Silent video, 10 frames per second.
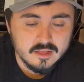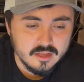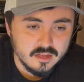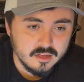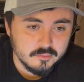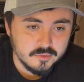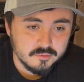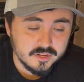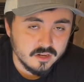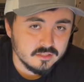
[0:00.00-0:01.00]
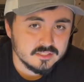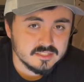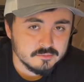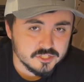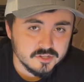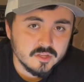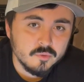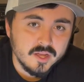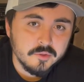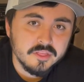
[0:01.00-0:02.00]
But regardless, I'm shooting
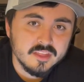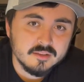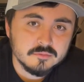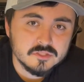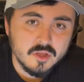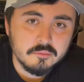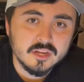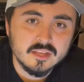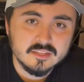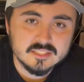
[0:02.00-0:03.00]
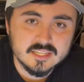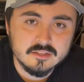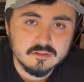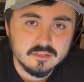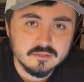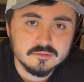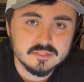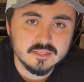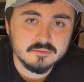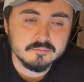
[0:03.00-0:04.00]
well with them, so I'm going to continue to use
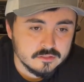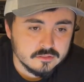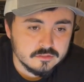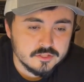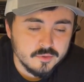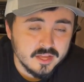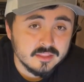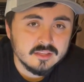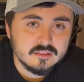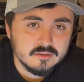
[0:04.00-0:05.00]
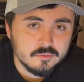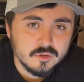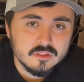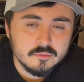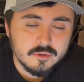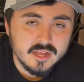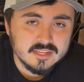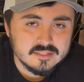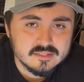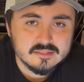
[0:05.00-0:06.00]
them. Do I think they're worth the
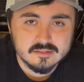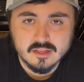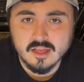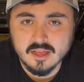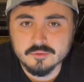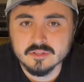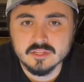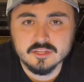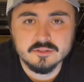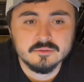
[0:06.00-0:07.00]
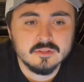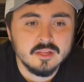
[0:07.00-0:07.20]
price? I really do.